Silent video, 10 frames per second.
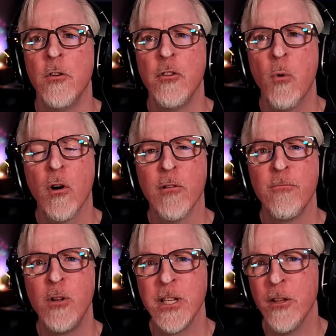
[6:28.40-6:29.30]
To more
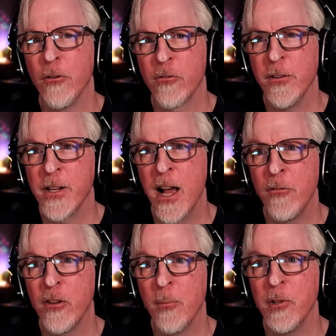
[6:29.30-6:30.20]
fully illustrate the
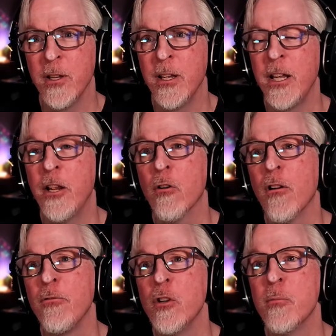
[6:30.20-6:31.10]
concept, here
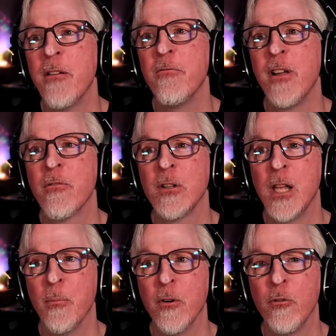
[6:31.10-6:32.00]
are a few of my favorite
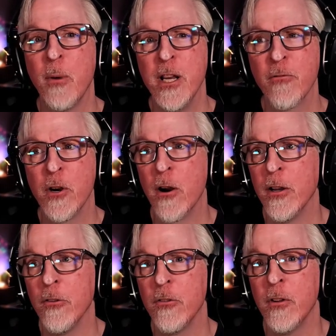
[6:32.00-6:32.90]
leopards by different
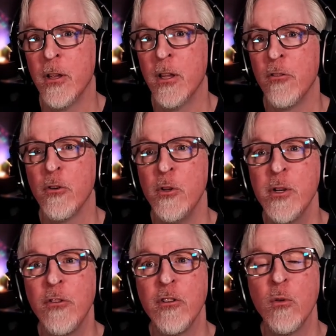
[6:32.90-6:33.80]
artists, so
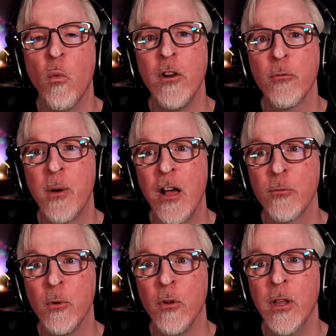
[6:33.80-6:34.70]
you can see what is
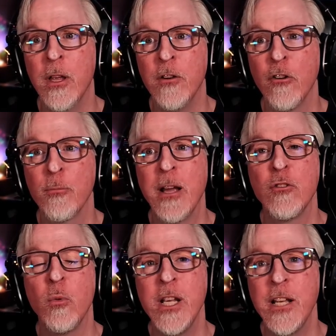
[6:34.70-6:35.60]
possible just by
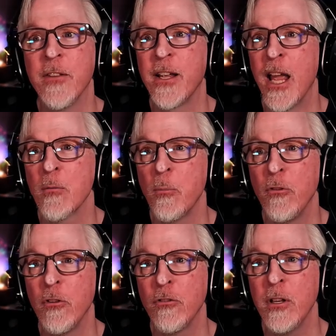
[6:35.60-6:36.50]
tweaking the camera
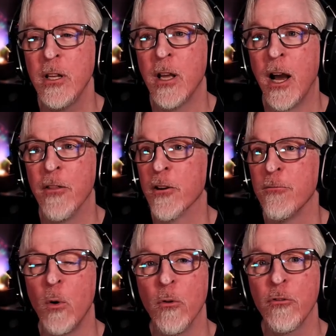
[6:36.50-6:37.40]
position, either
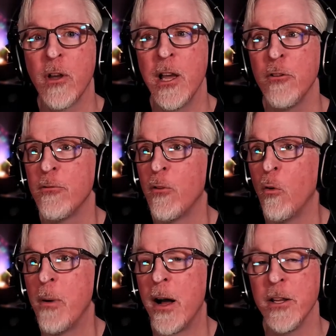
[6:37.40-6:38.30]
full size,
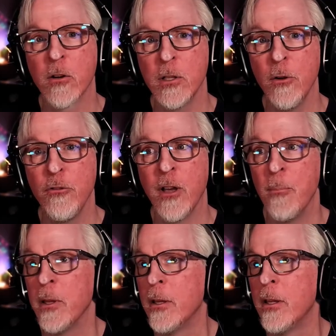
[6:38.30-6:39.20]
full body, or close
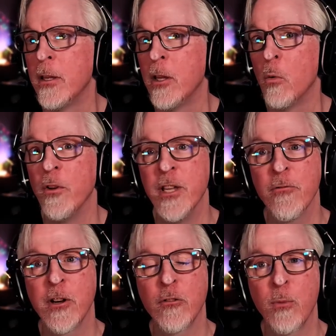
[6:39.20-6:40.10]
up, with
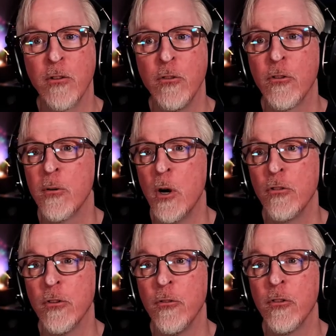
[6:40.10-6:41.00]
different expressions or
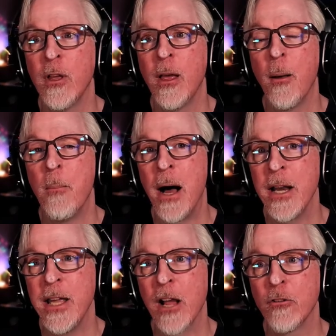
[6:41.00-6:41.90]
emotions,
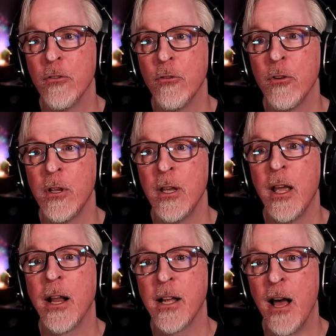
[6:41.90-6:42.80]
body actions,
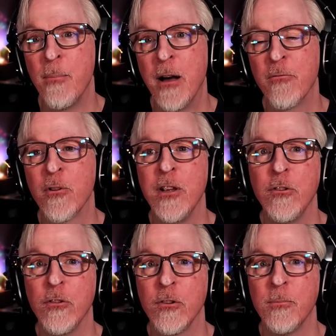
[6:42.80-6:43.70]
and compound
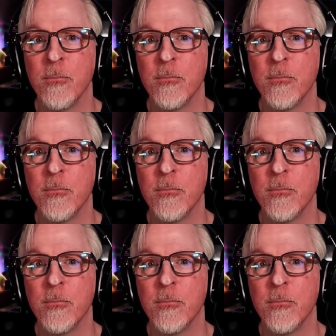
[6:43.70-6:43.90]
phrases.